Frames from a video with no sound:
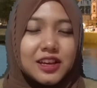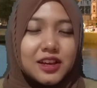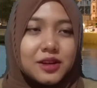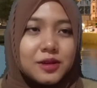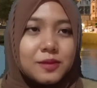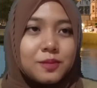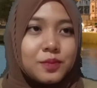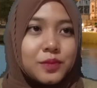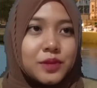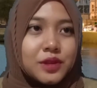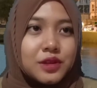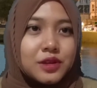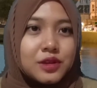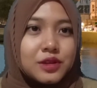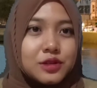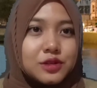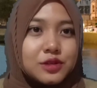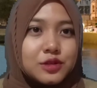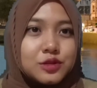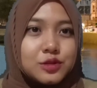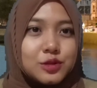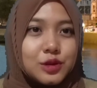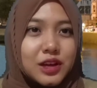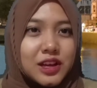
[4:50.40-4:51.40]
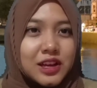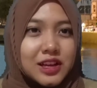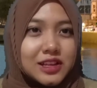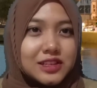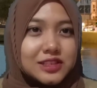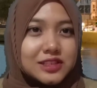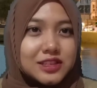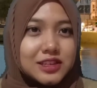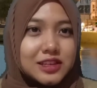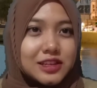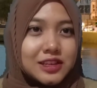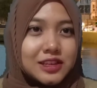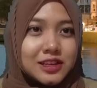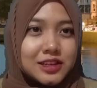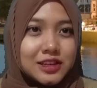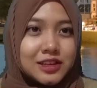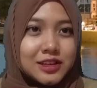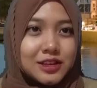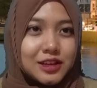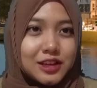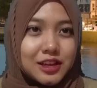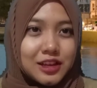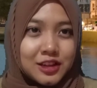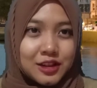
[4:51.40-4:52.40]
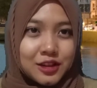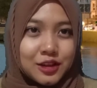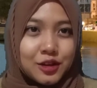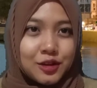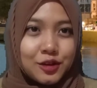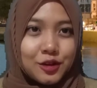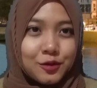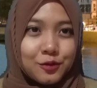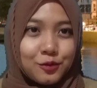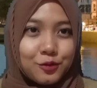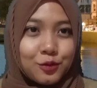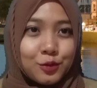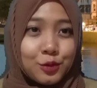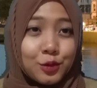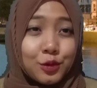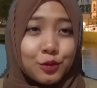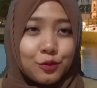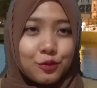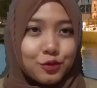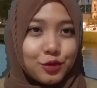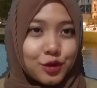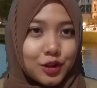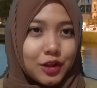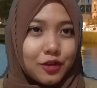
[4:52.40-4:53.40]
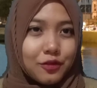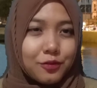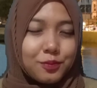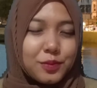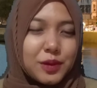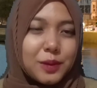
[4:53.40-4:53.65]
to ask in the room full of people,